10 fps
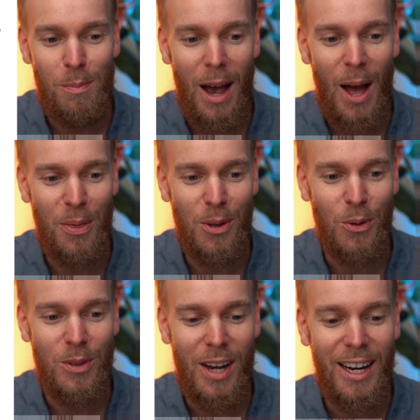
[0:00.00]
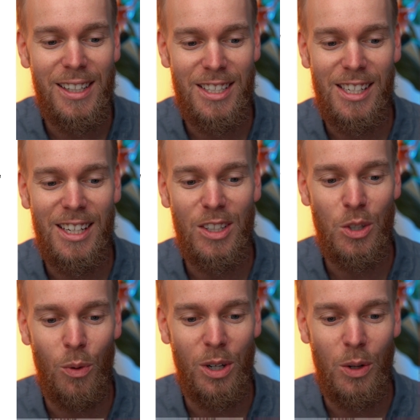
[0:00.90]
Matthew
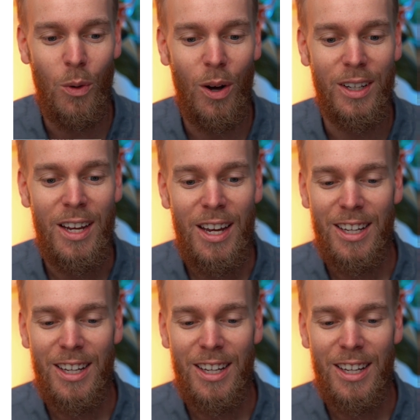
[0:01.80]
19:21.